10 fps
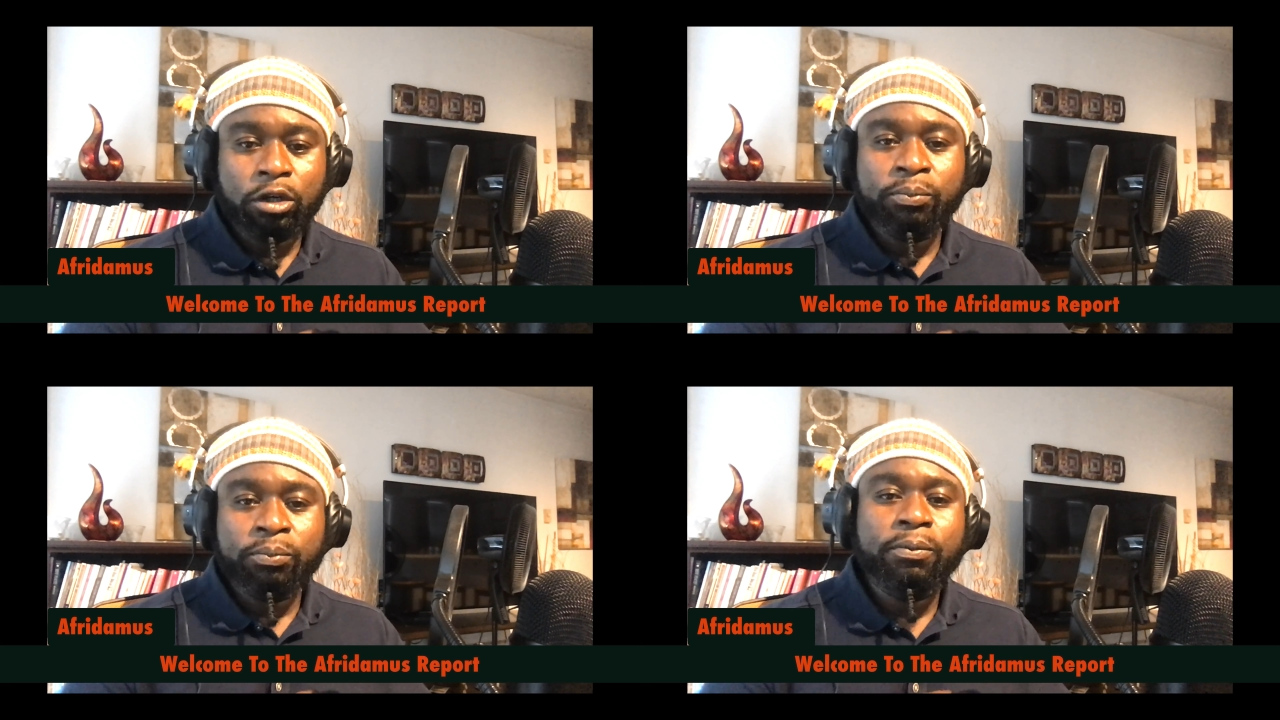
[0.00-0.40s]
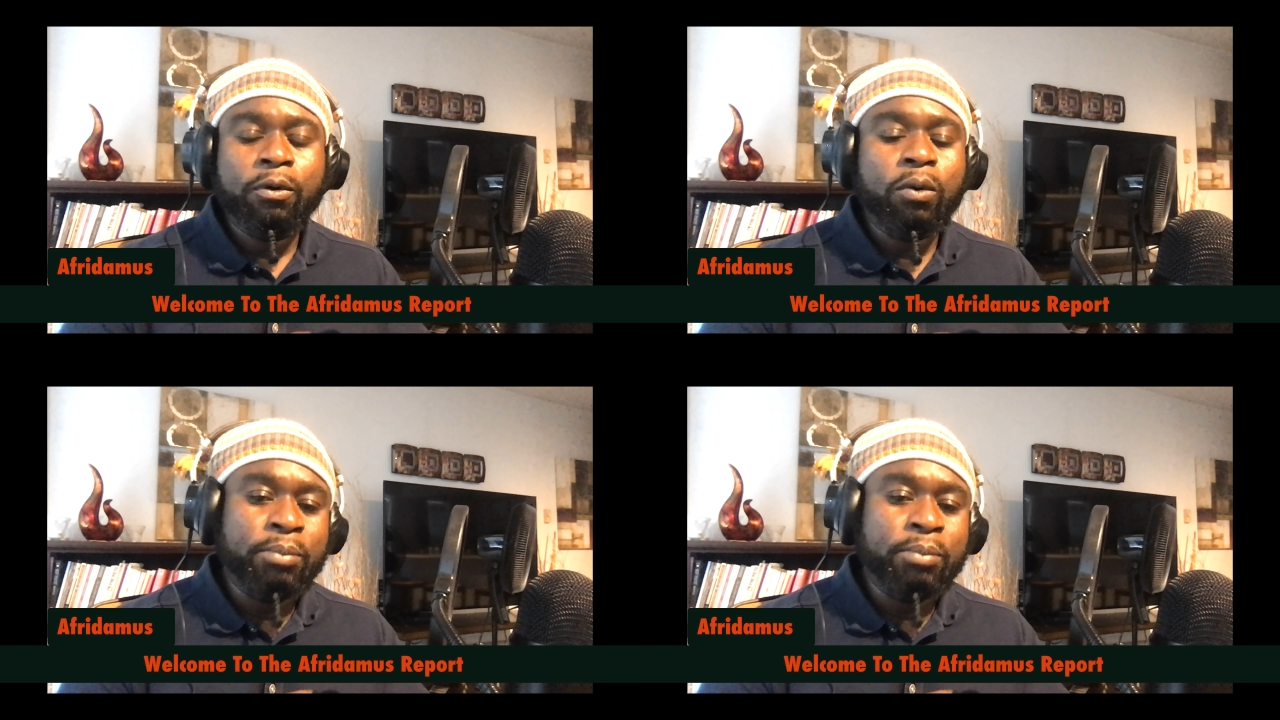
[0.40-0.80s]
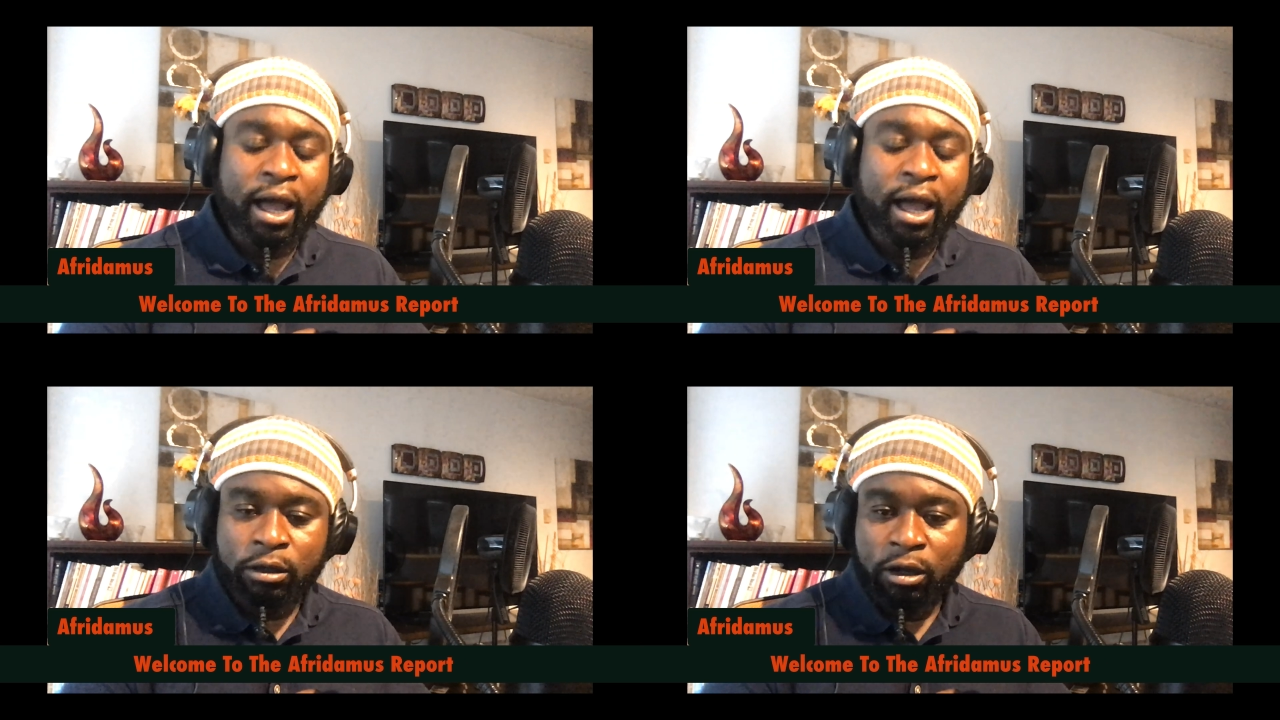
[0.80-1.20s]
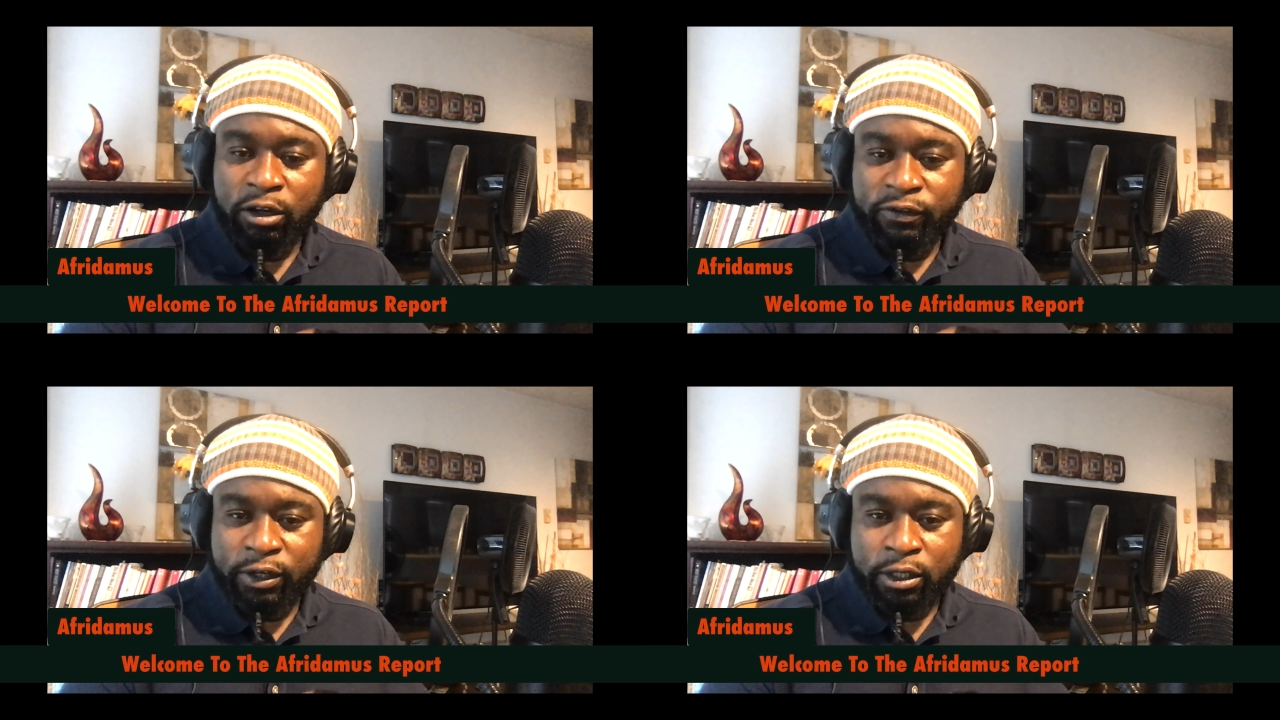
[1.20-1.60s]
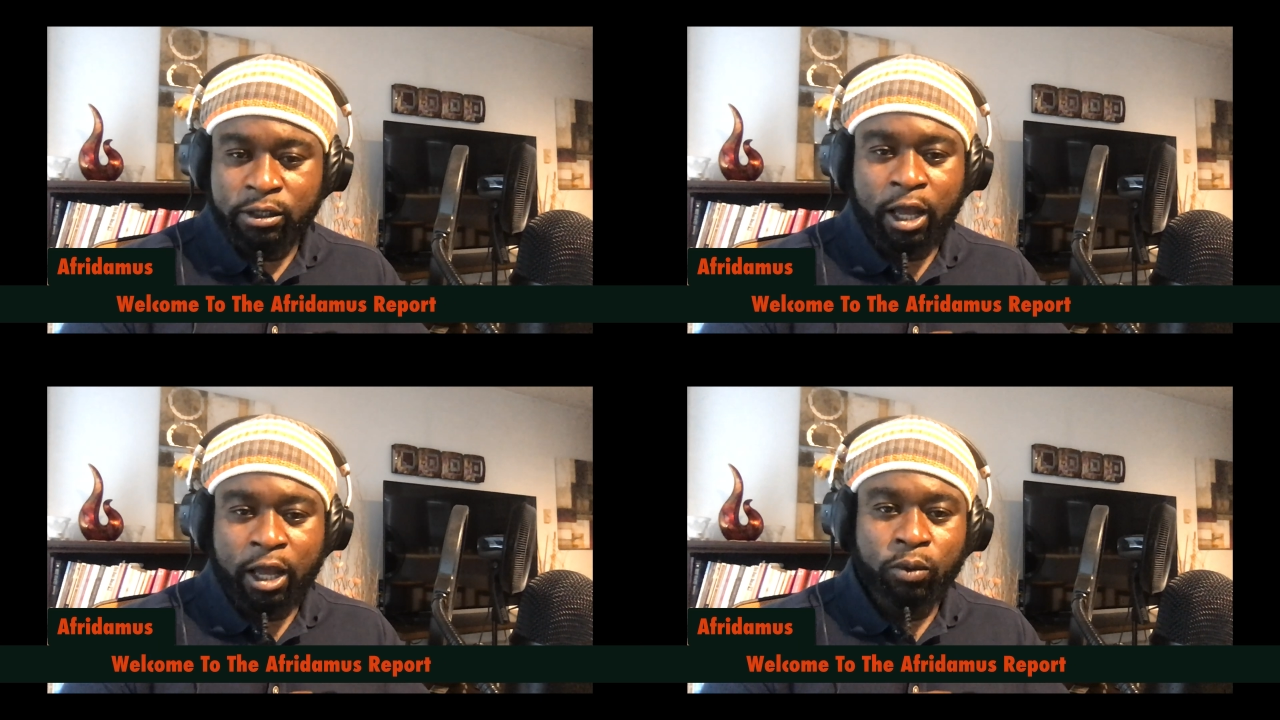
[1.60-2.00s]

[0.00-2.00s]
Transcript: people what black love is,